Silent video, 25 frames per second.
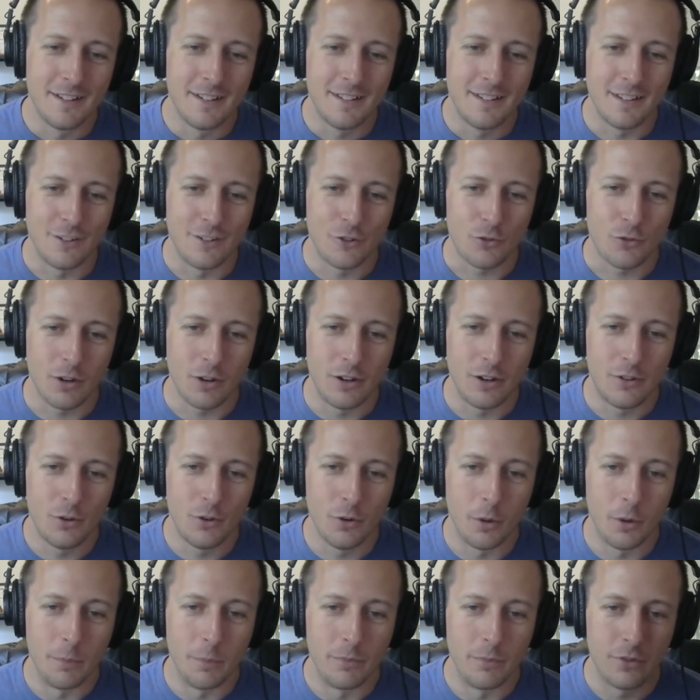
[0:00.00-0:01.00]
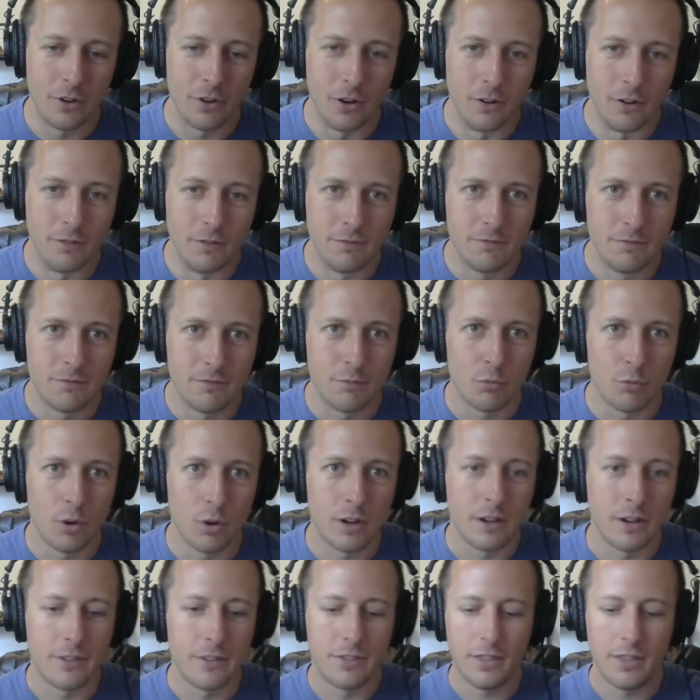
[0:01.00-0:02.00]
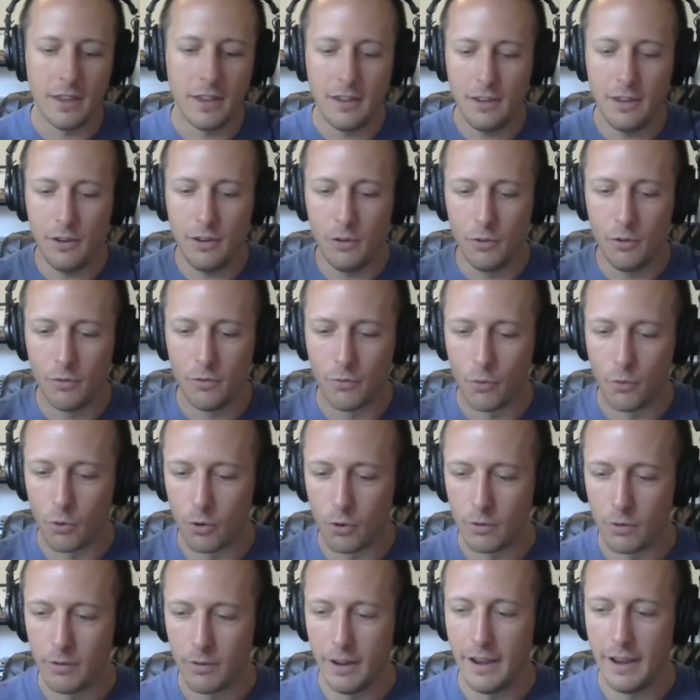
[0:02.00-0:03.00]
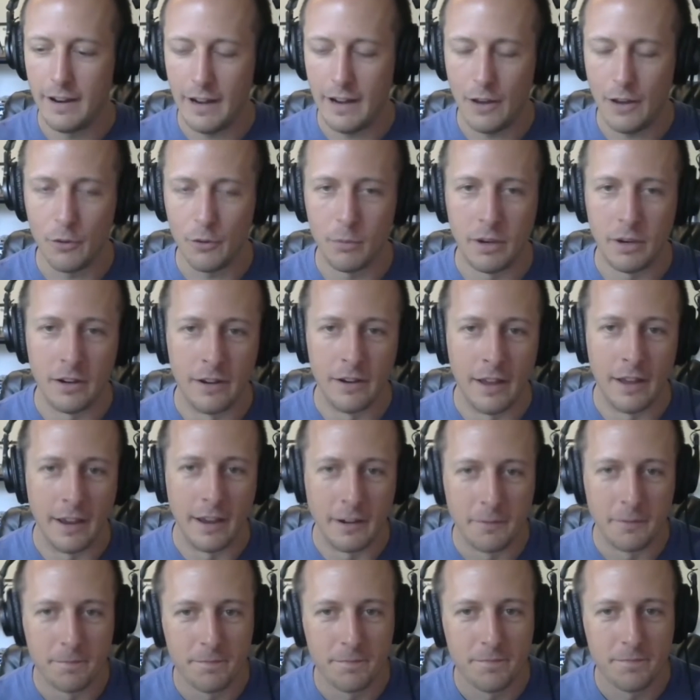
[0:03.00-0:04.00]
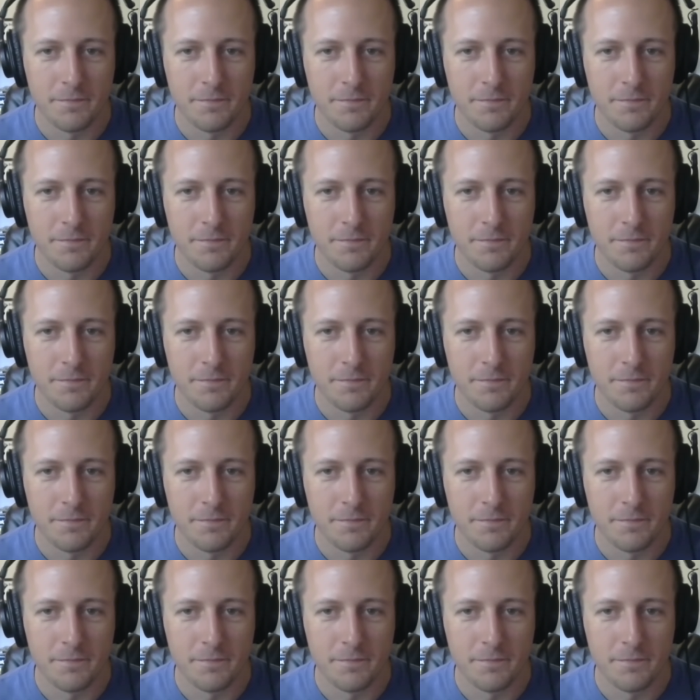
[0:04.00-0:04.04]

get straight to them. So, Maryke, thank you for hanging out with me today.